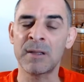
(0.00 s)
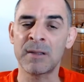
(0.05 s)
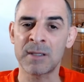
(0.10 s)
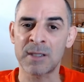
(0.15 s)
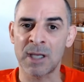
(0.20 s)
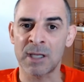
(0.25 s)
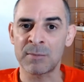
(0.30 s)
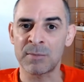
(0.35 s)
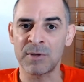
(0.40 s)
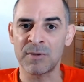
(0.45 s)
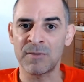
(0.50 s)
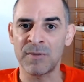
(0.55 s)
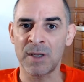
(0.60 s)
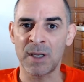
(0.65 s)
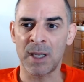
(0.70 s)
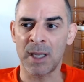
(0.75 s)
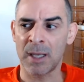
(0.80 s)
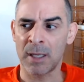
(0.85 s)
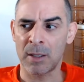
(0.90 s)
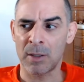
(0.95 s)
the atmosphere
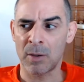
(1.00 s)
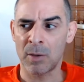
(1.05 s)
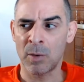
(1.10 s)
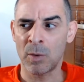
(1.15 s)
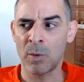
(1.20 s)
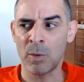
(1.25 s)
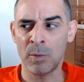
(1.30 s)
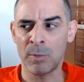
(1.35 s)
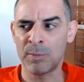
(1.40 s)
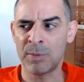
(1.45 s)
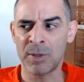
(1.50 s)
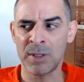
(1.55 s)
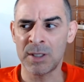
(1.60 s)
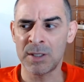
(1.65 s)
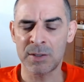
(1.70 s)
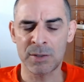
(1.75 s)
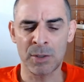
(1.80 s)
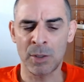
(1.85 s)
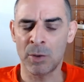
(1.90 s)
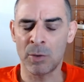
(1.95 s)
like, oh,
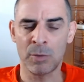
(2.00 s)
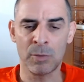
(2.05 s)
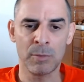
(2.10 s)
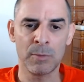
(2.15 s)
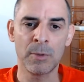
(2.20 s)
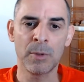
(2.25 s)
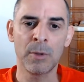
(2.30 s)
police, no,